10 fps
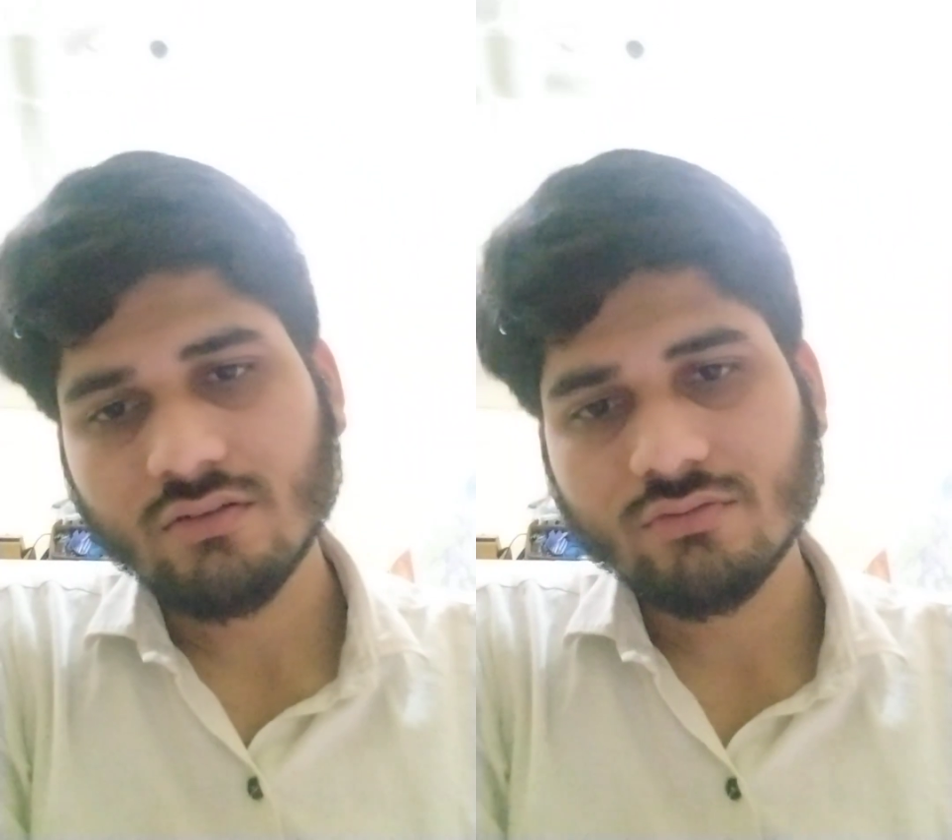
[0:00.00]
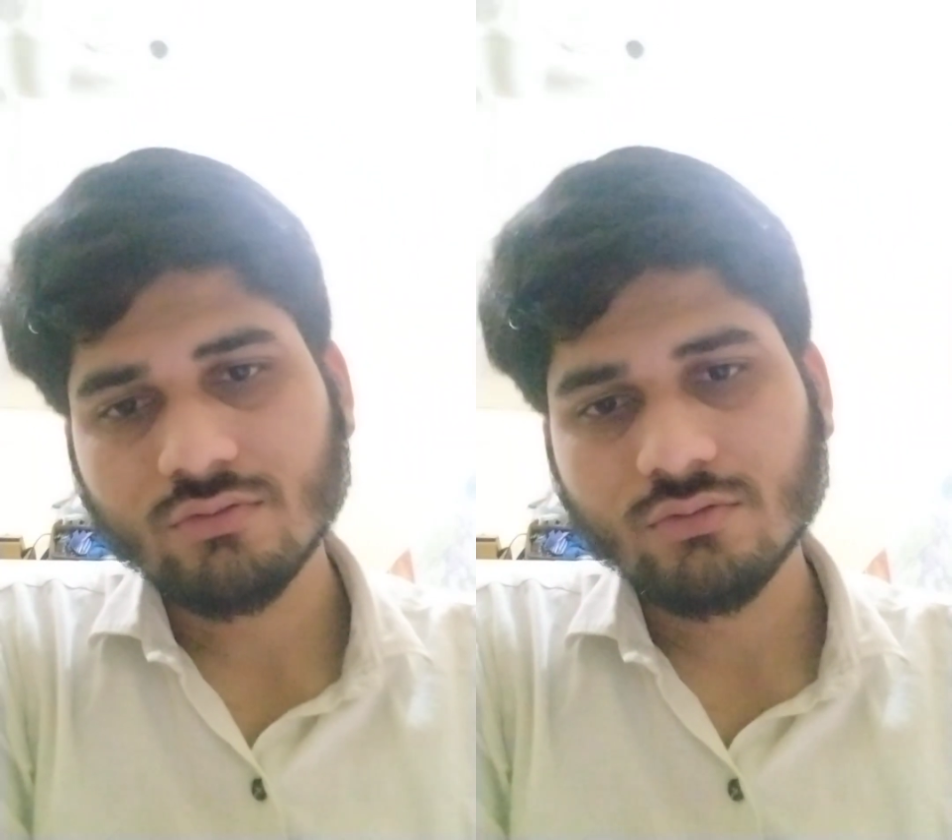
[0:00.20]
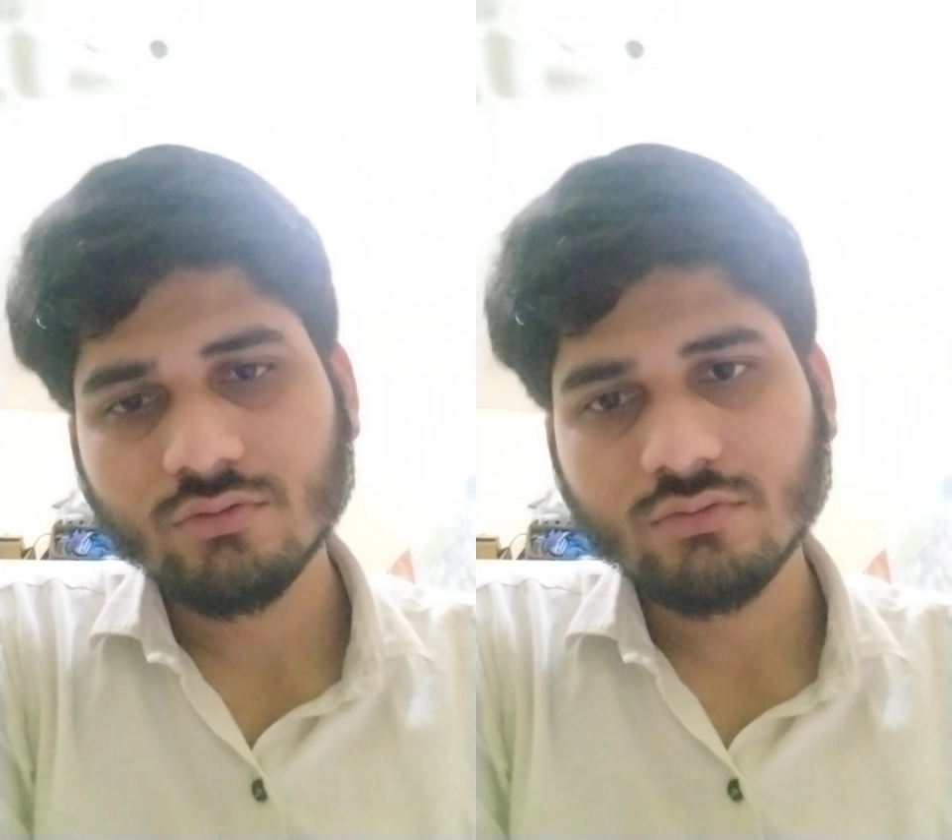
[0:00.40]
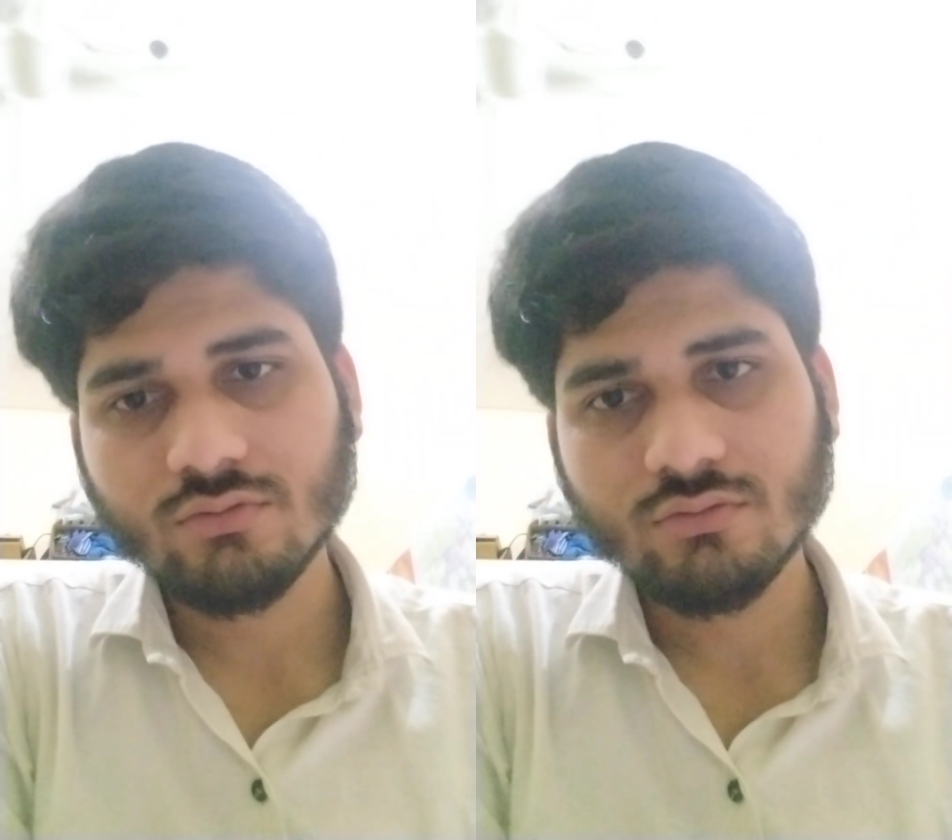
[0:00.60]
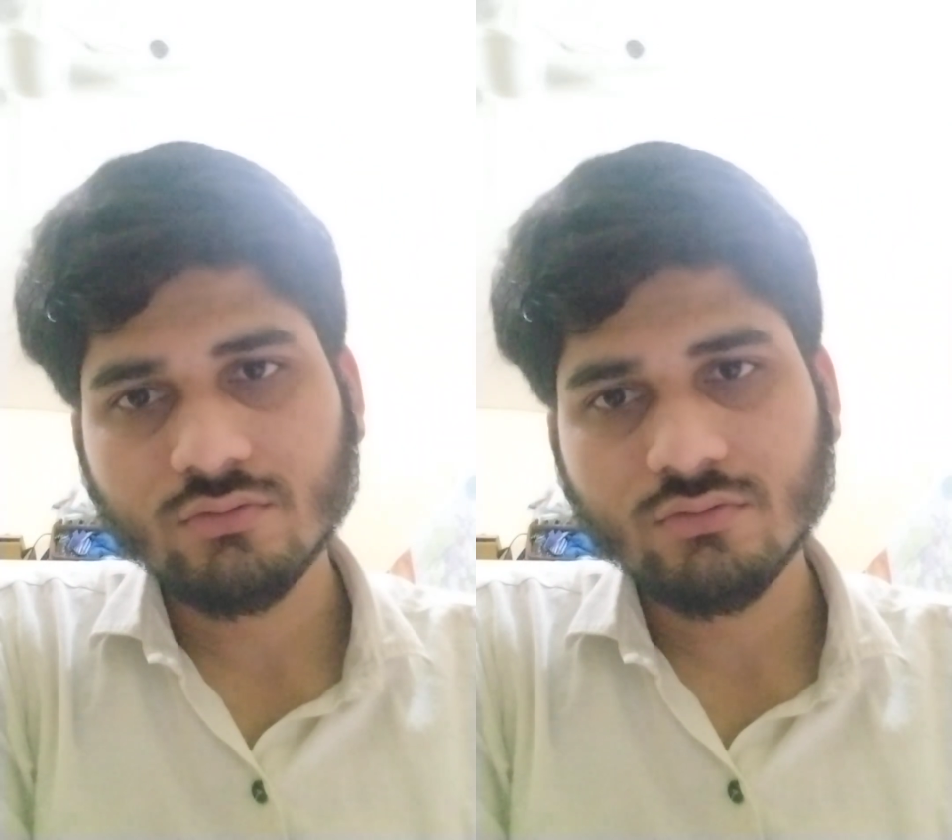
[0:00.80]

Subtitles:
So